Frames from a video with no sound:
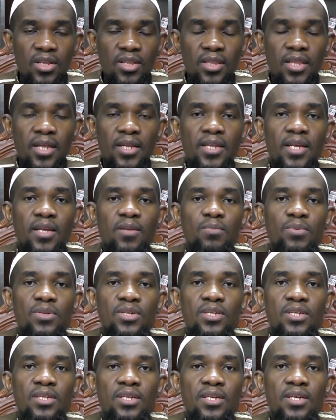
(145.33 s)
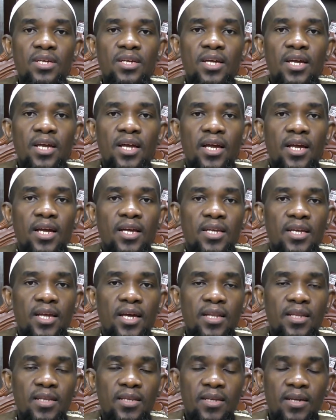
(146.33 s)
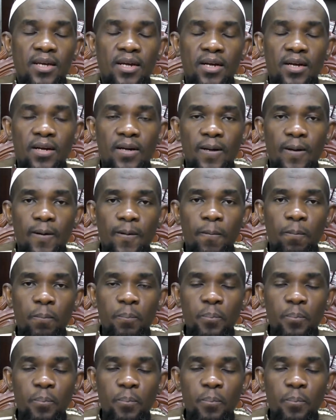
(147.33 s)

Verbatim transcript: that can be uh, yani, uh,